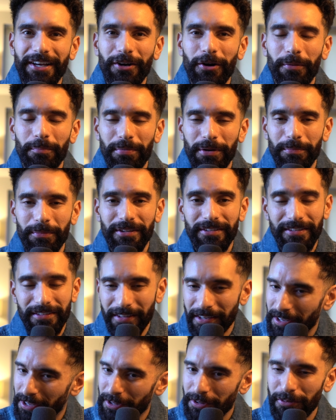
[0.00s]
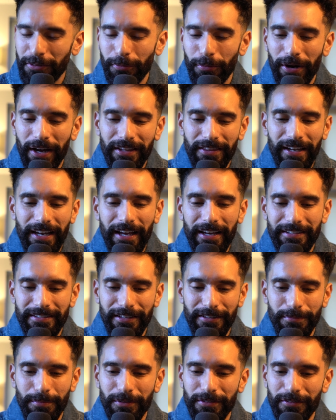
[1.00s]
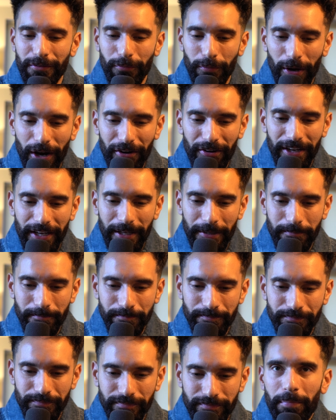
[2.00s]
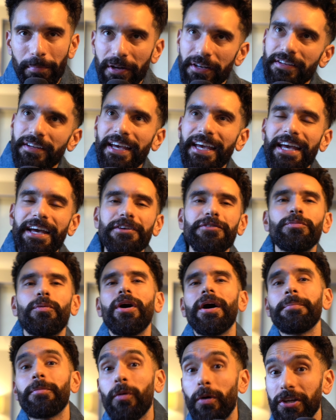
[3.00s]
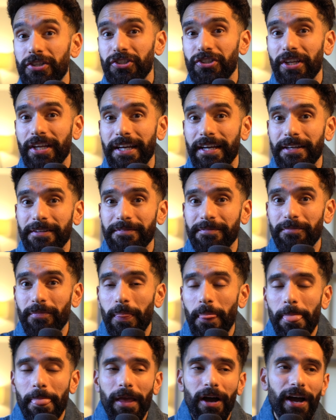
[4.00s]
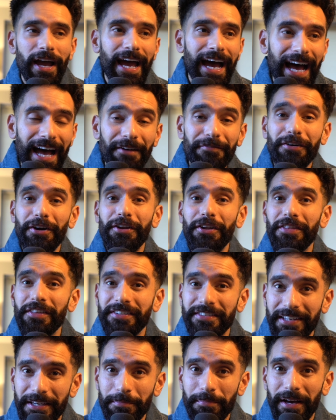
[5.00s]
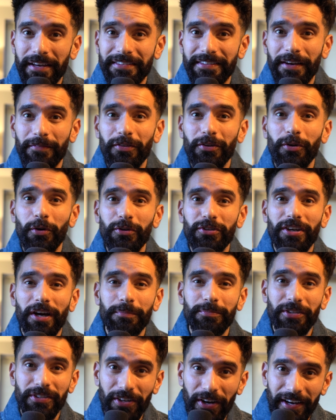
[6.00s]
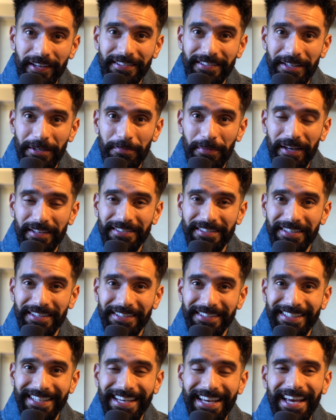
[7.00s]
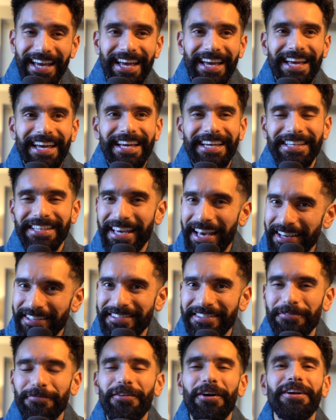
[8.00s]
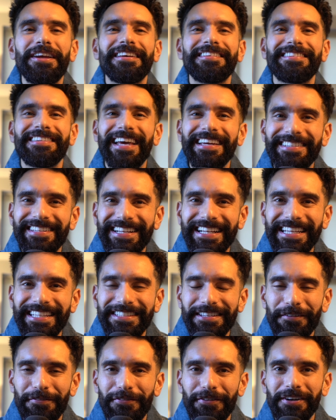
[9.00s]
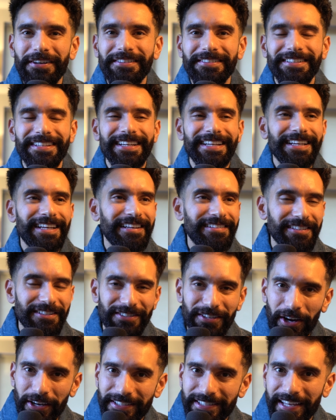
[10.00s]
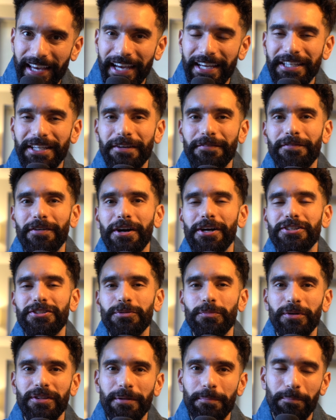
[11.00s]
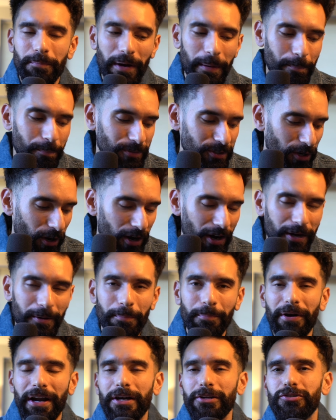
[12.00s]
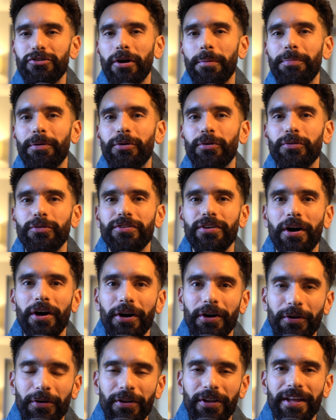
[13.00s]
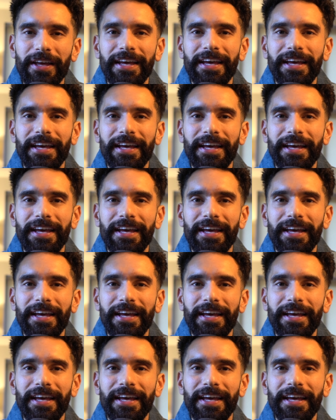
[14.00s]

compliments throughout the last 6 months of wearing it. But here's why I'm questioning it. I have another Seamaster. I have the No Time to Die Seamaster. Yes, very aesthetically different. It's a titanium version with a dark brown tropical dial,